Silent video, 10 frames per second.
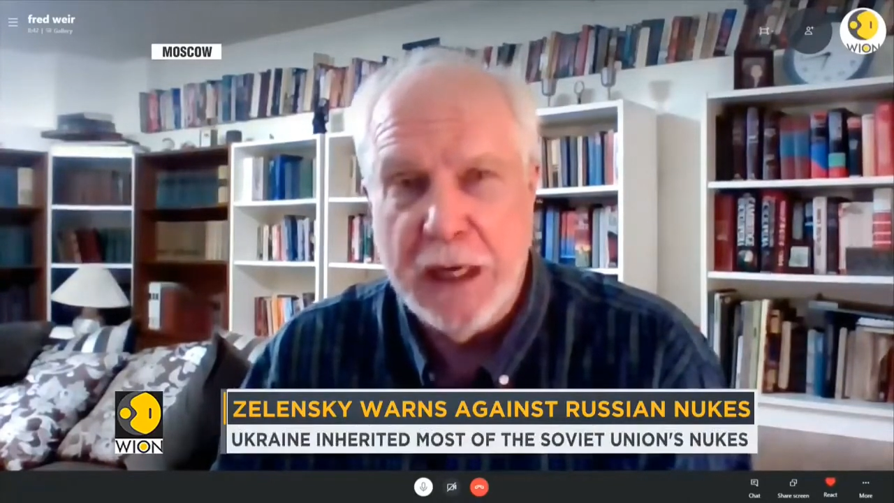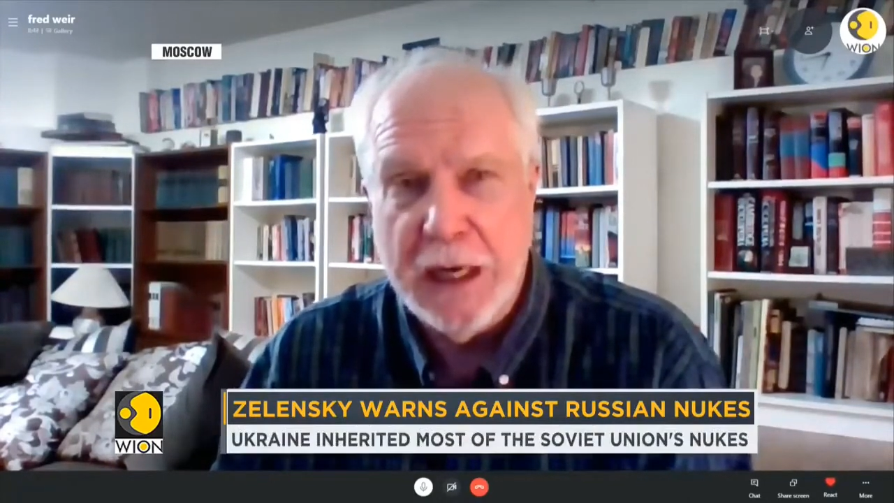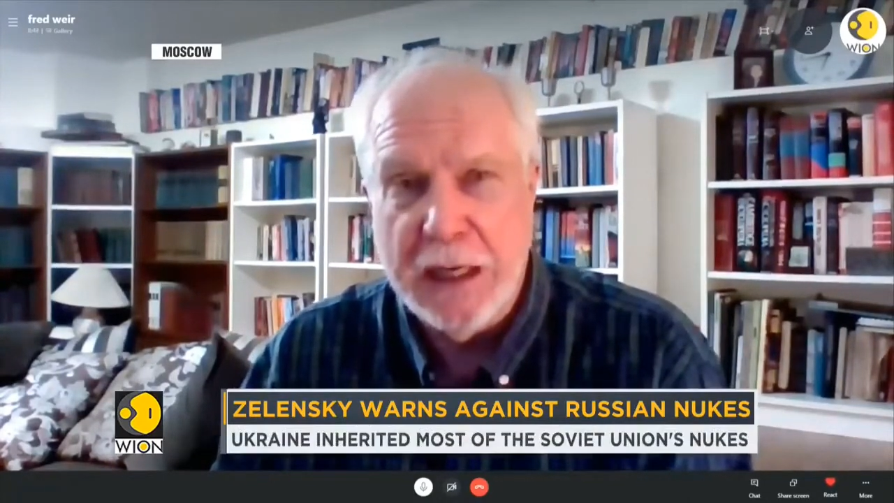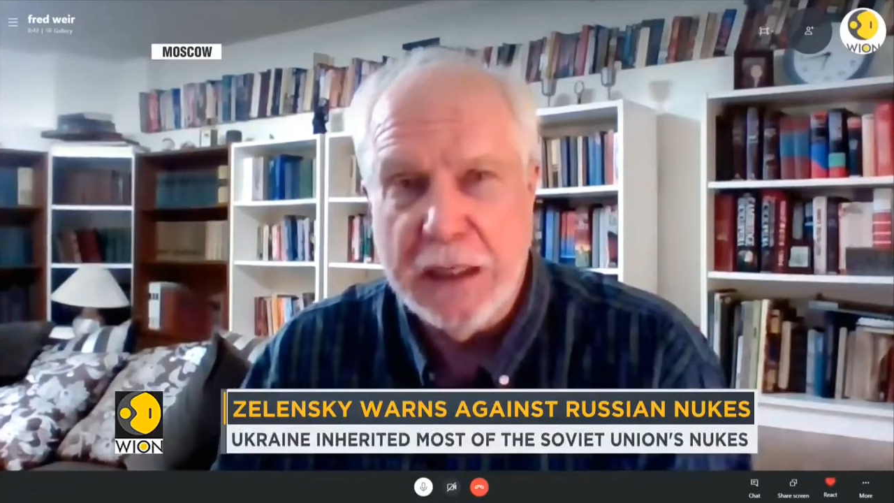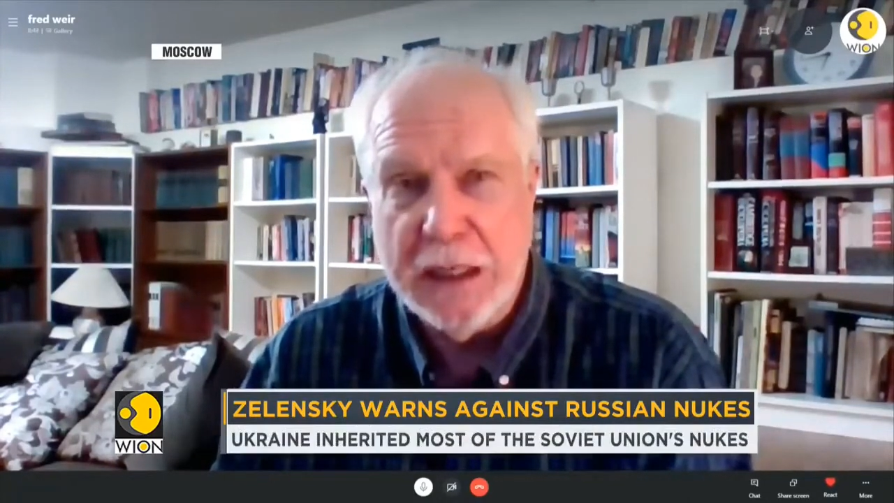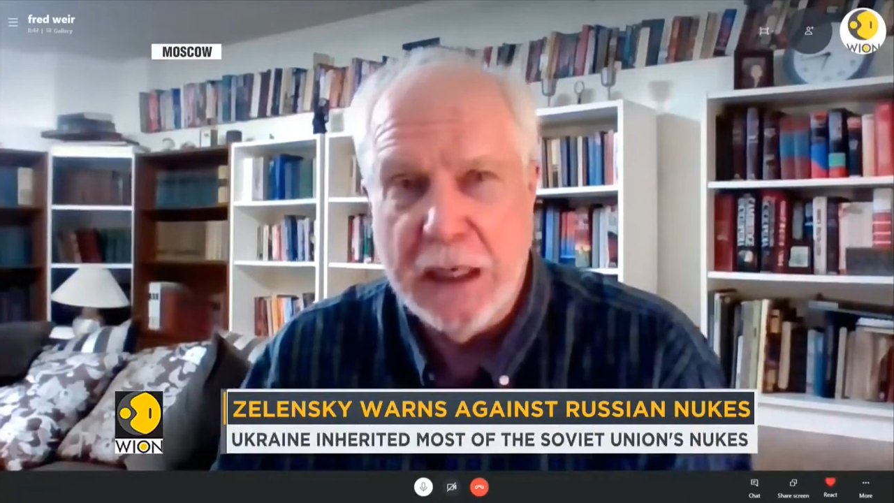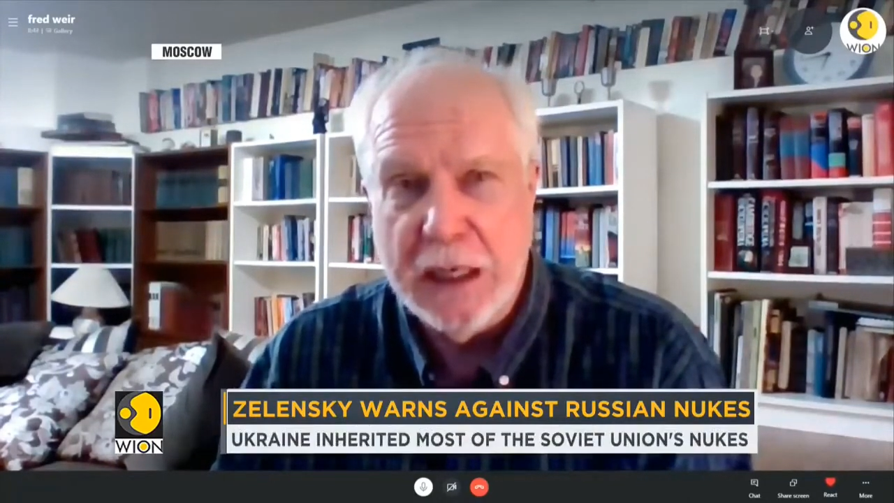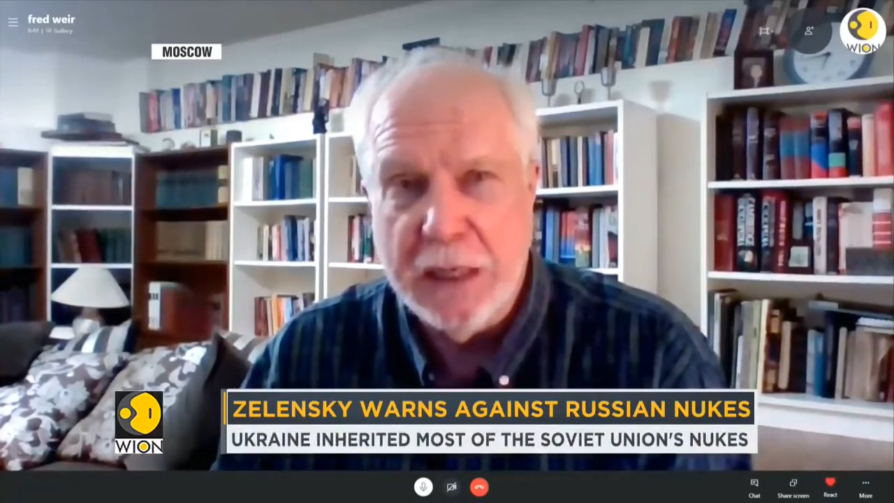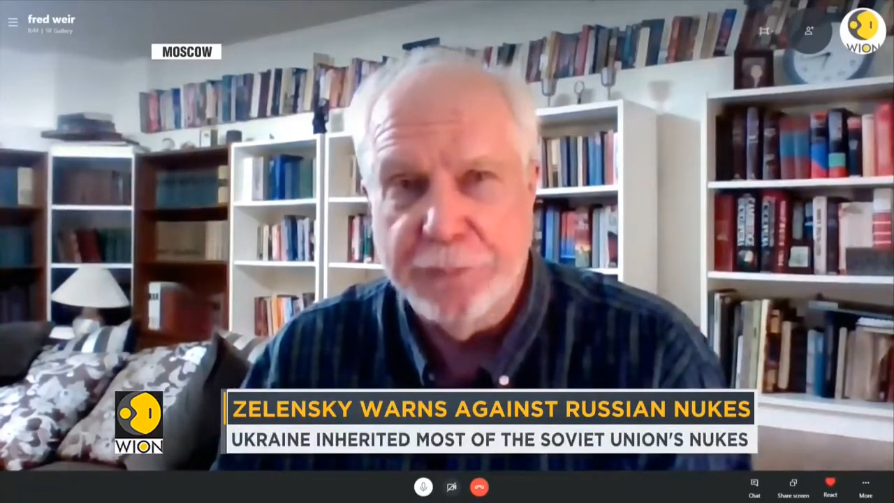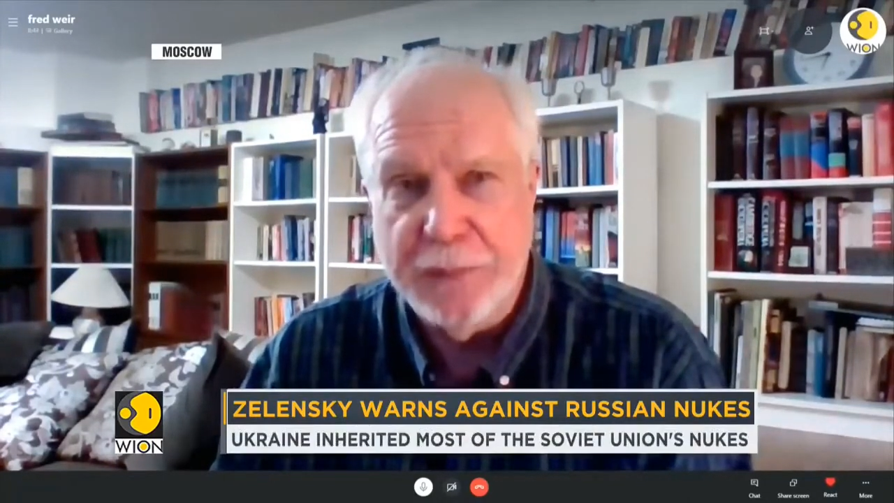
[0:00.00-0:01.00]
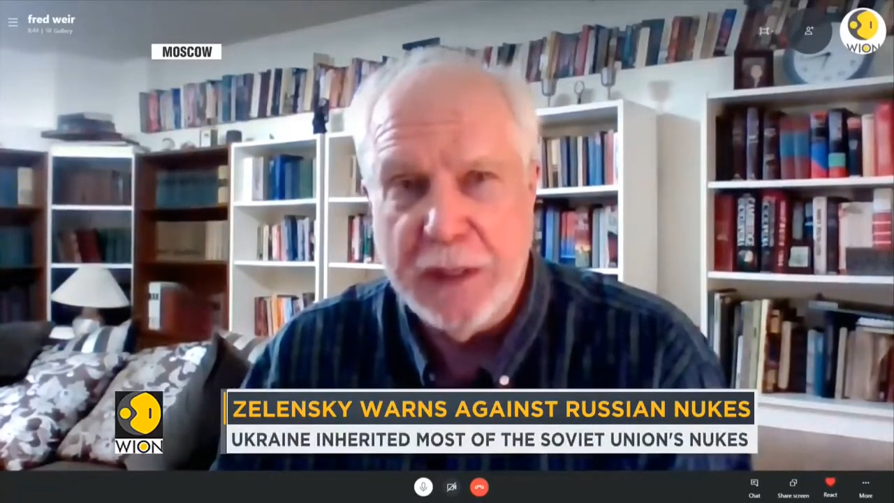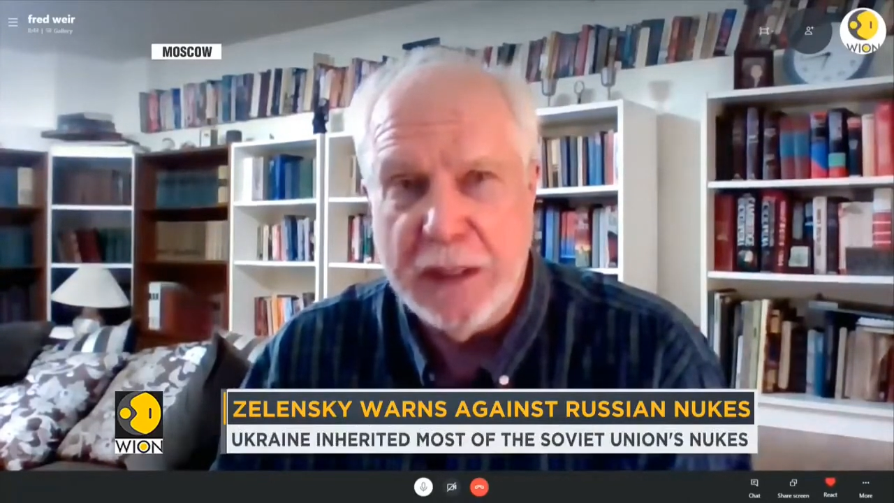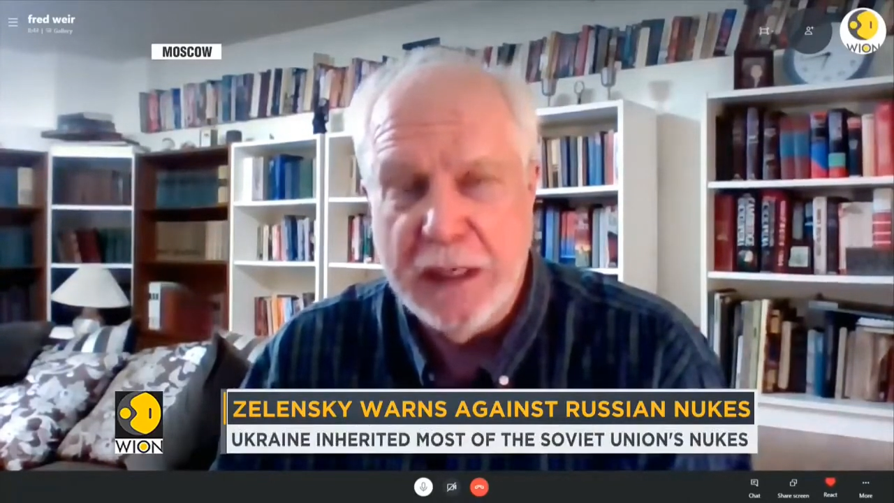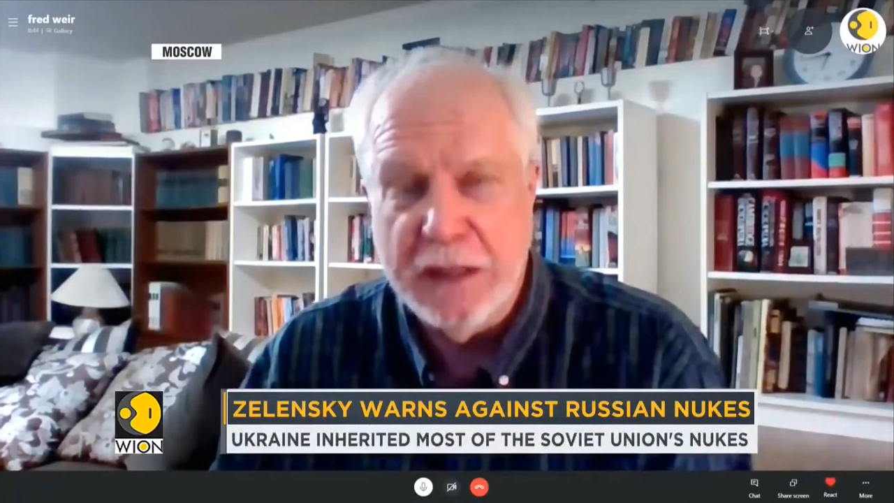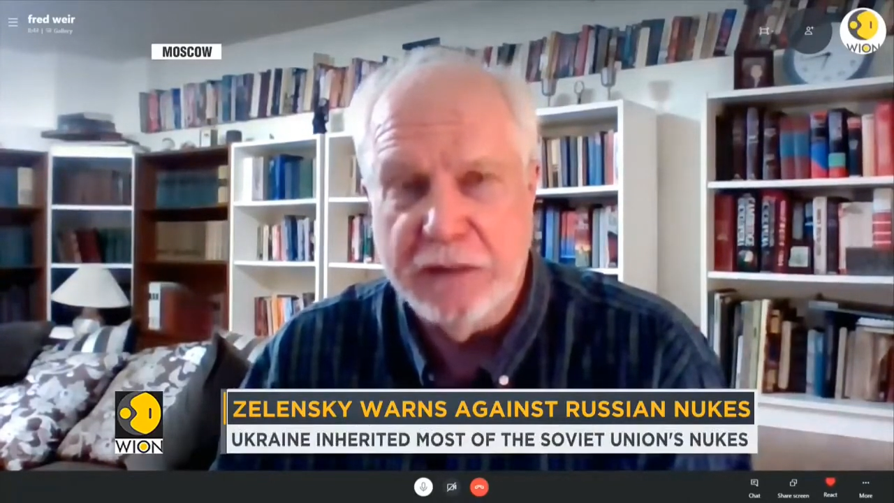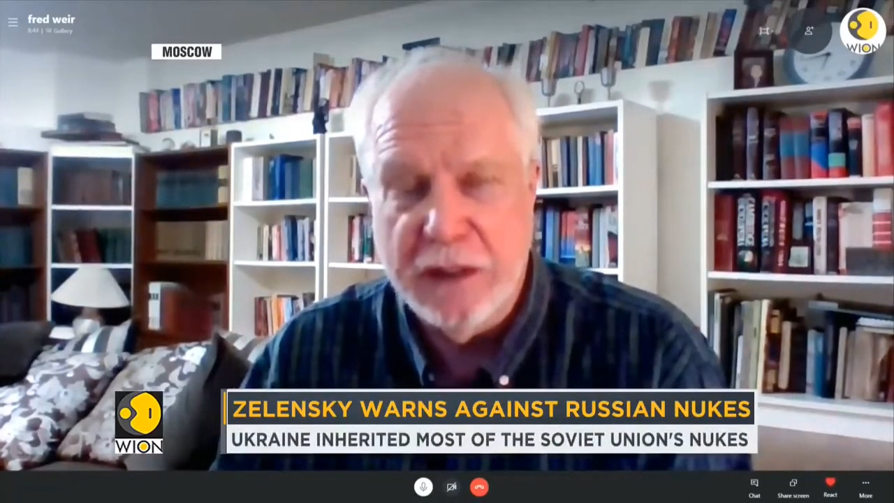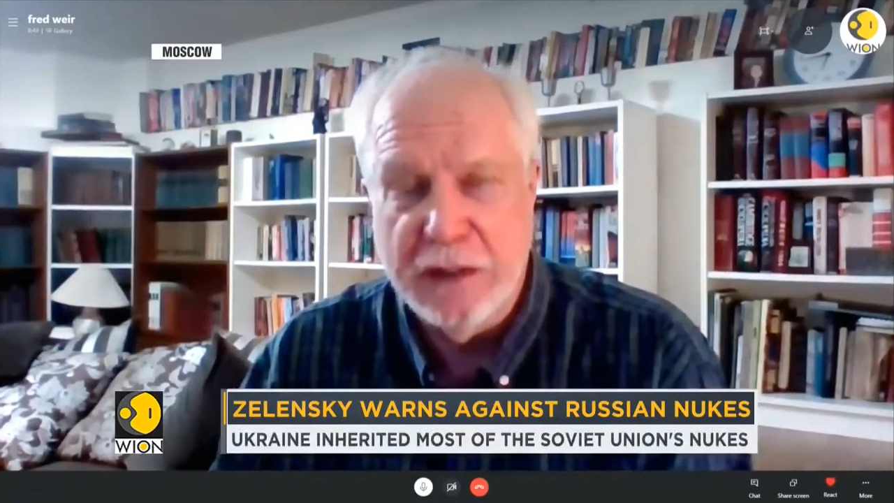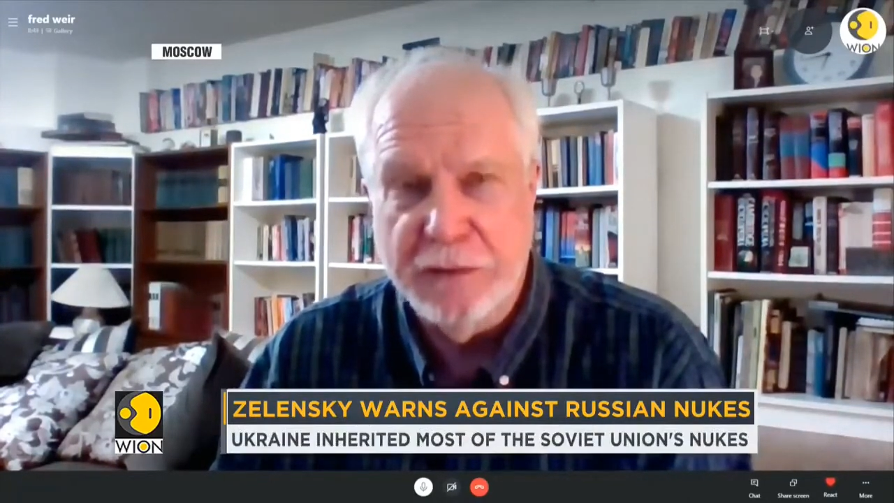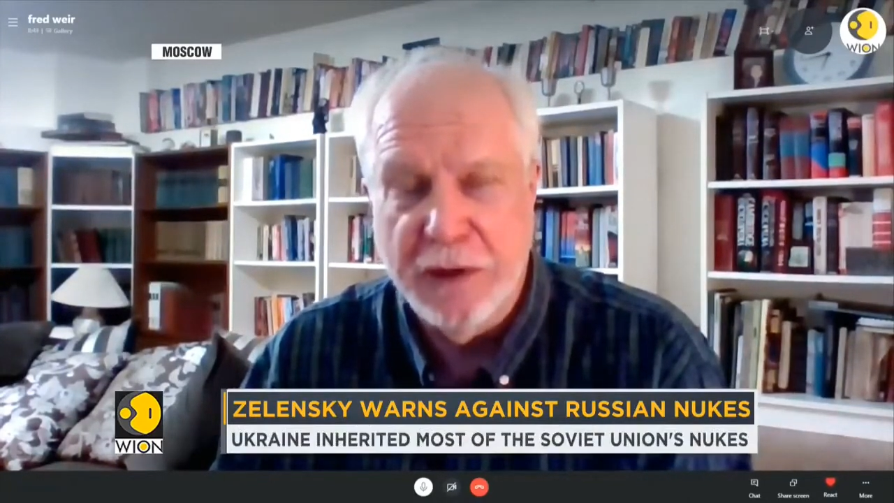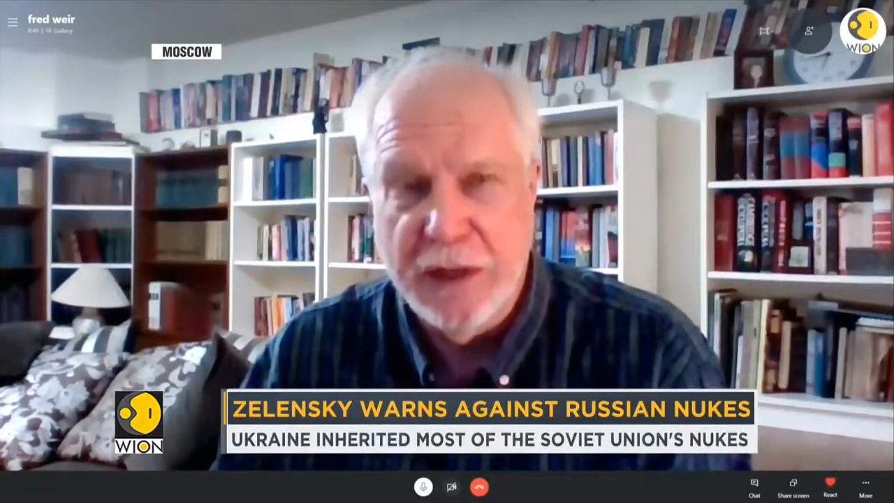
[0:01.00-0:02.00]
and um, it's
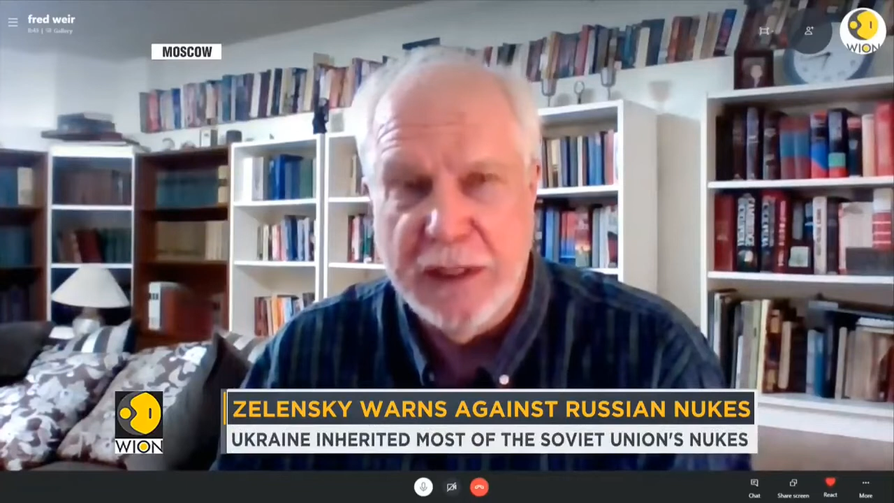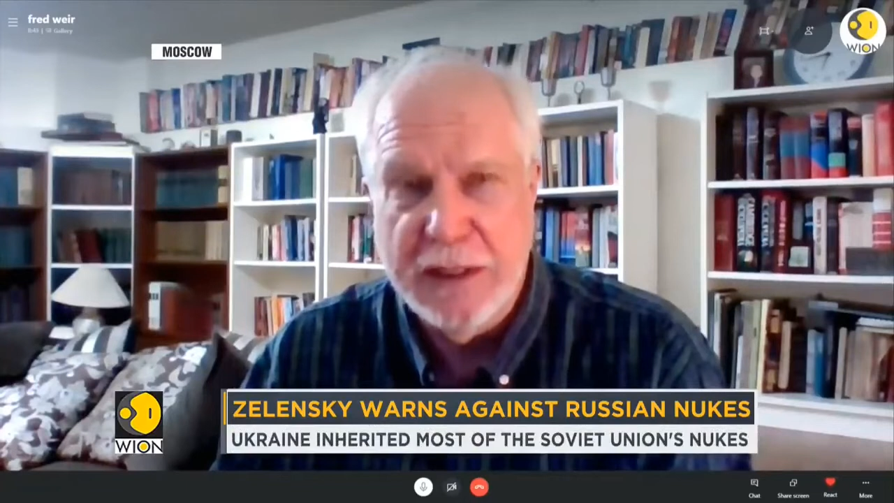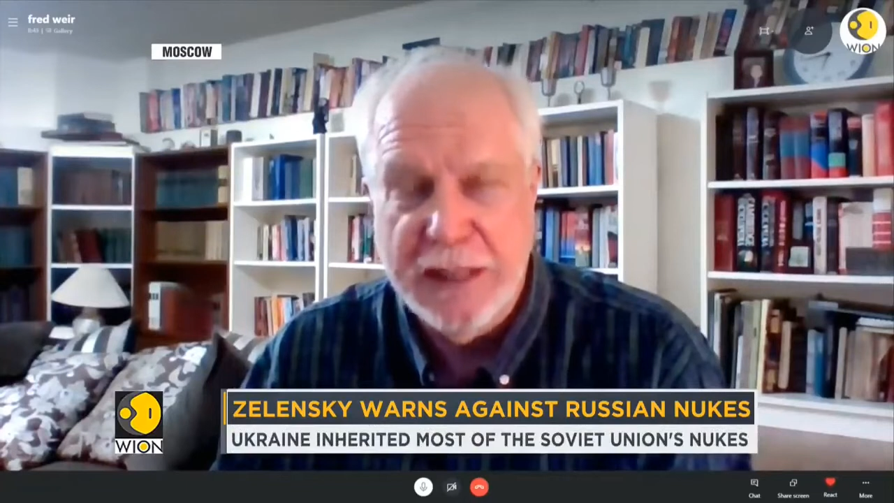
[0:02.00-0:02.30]
it's very